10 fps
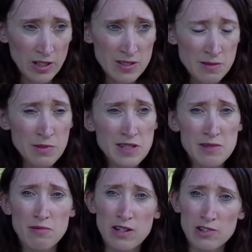Some of
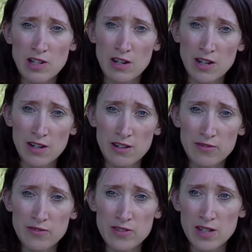these were actually
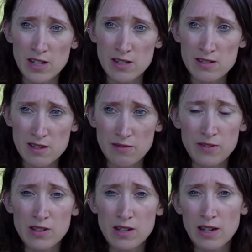unearthed in
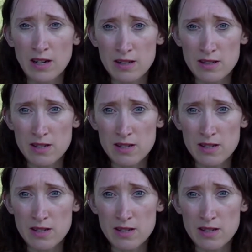Suffolk at